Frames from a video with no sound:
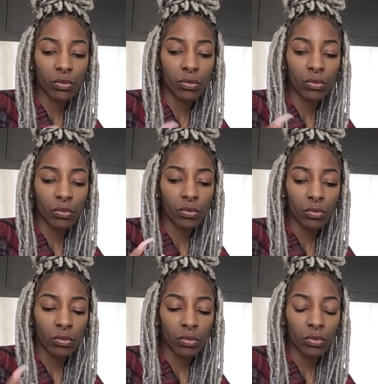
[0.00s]

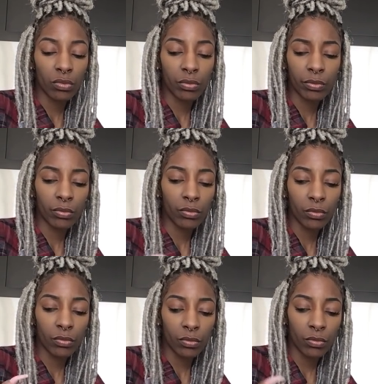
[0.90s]

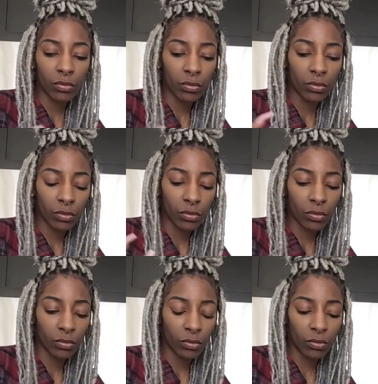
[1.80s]

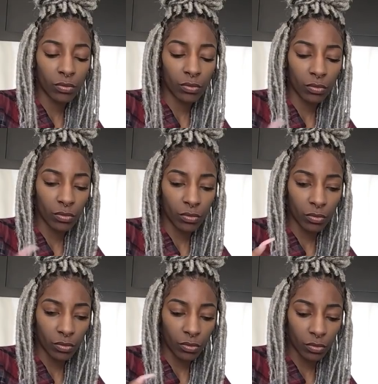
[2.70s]
(silence)